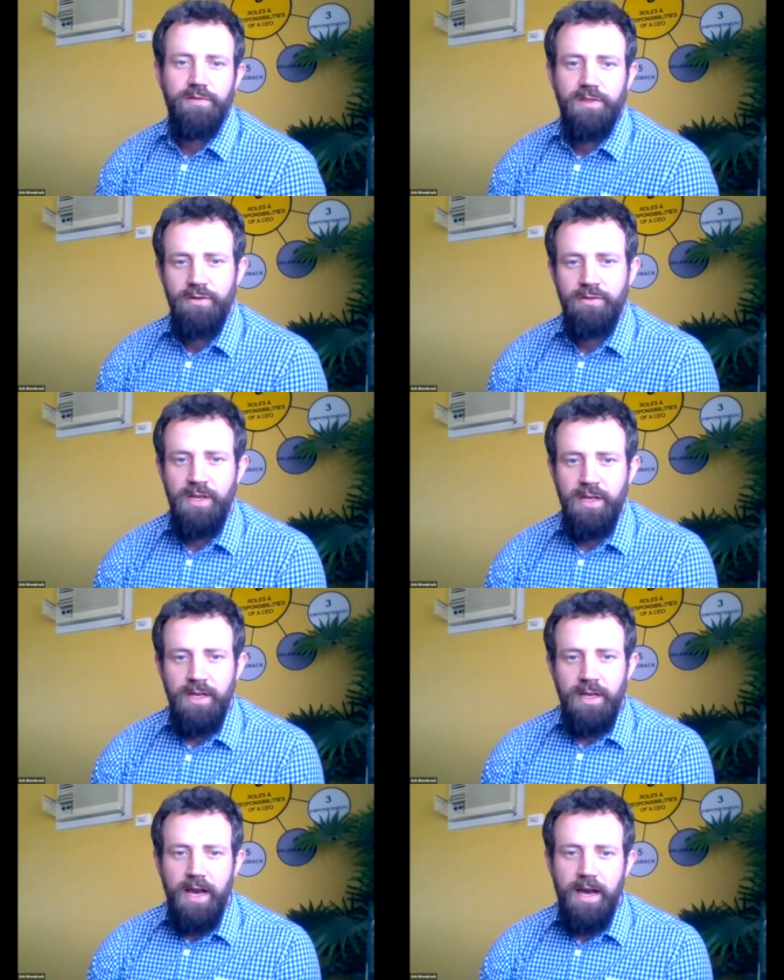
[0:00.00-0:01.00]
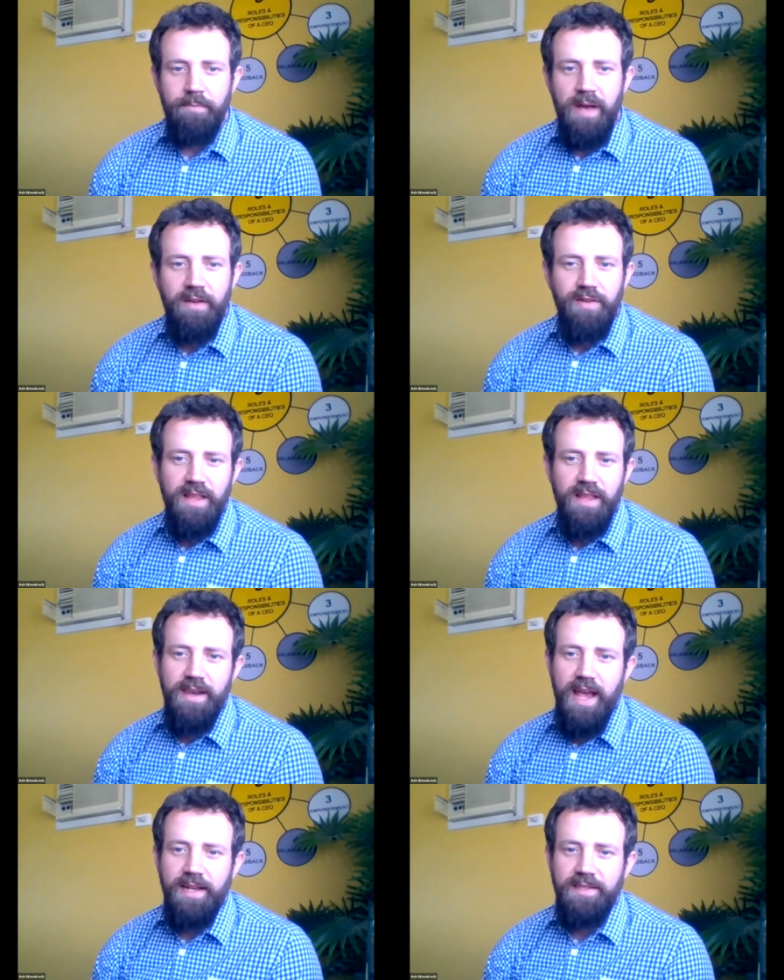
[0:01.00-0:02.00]
So having
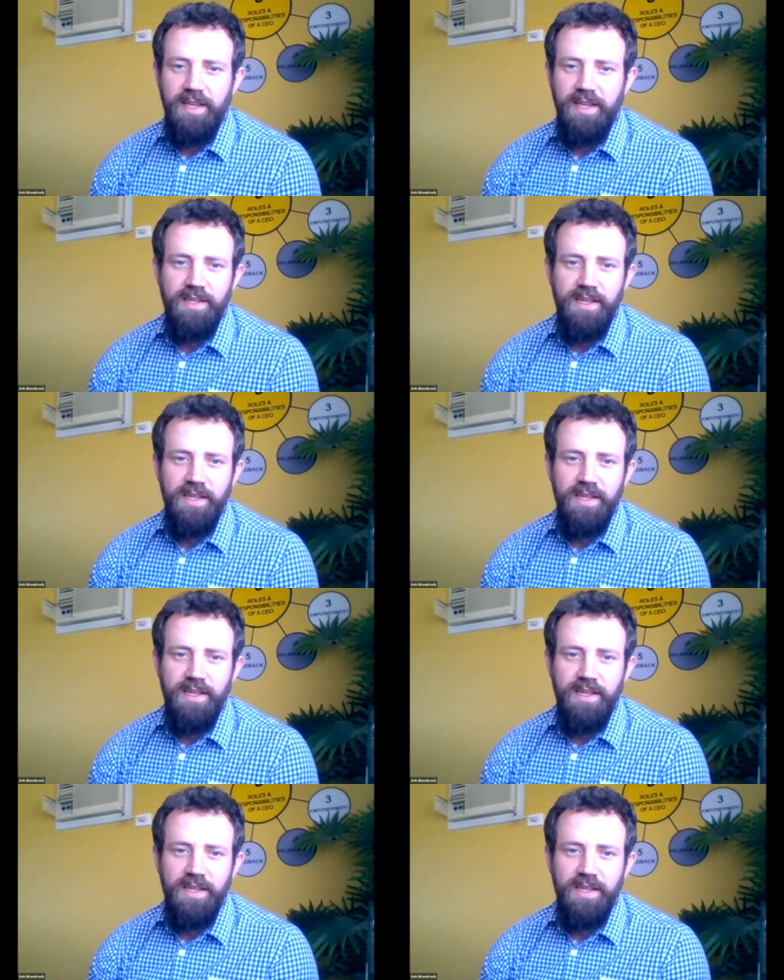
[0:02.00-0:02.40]
that access,